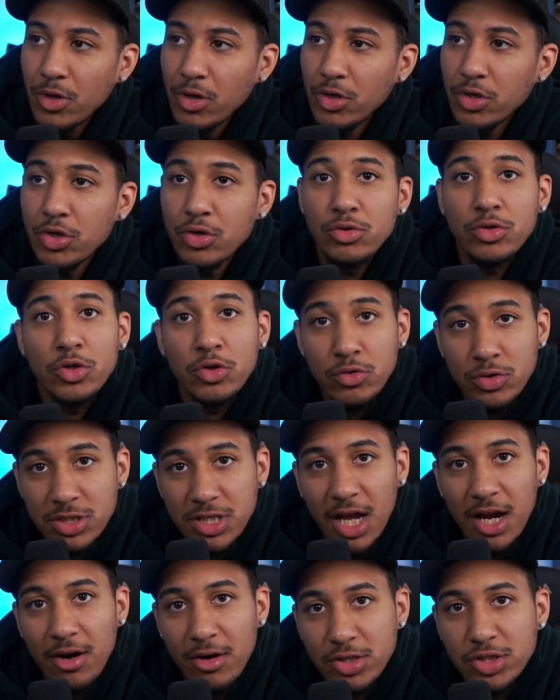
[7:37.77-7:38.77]
you lose
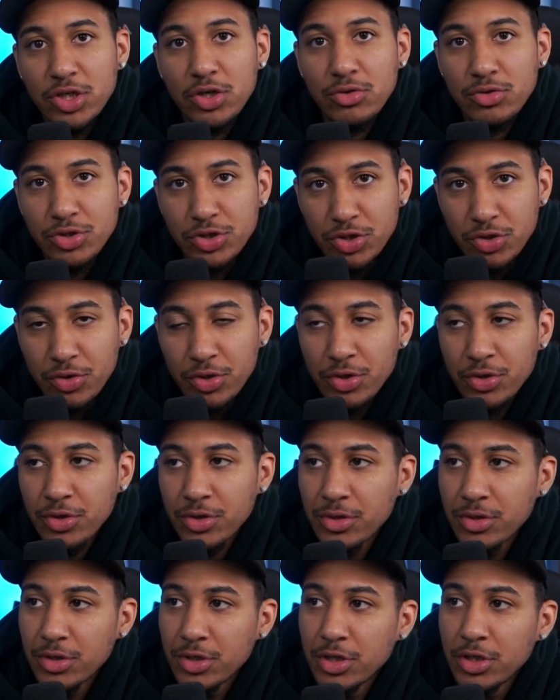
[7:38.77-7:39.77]
Derrick Jones Jr.,
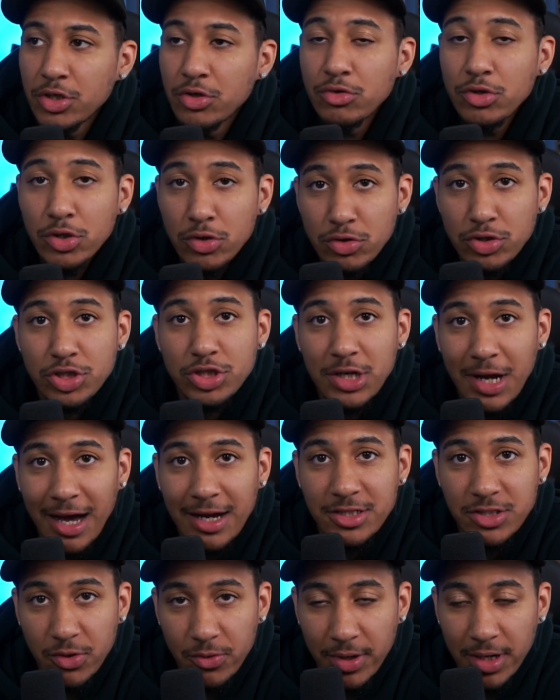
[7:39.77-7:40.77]
you lose
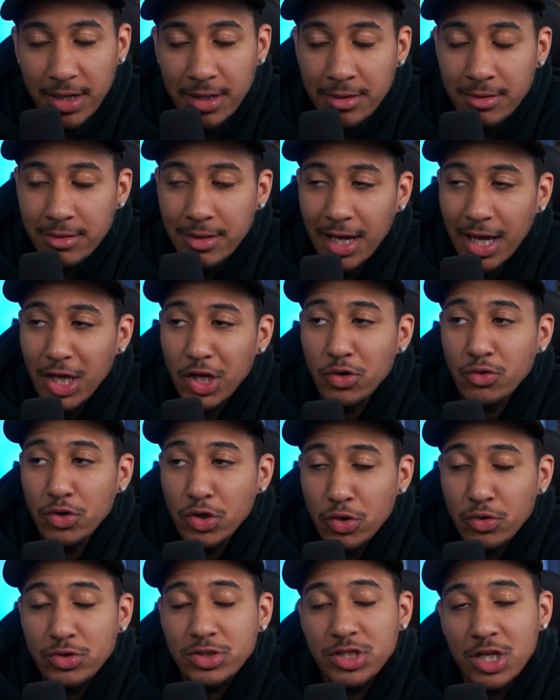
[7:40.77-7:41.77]
Josh Green, and you
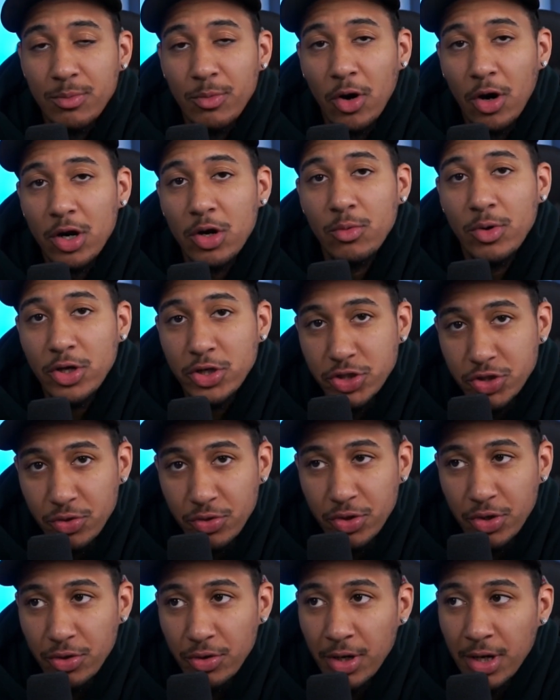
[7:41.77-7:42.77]
lose Tim Hardaway
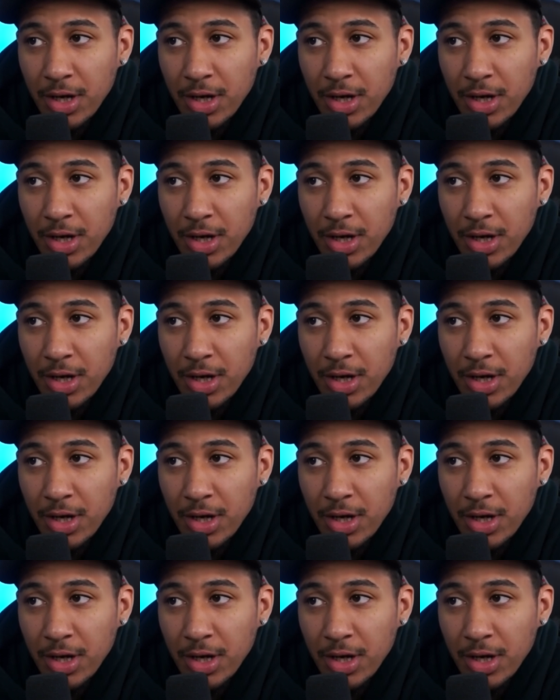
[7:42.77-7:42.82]
Jr.,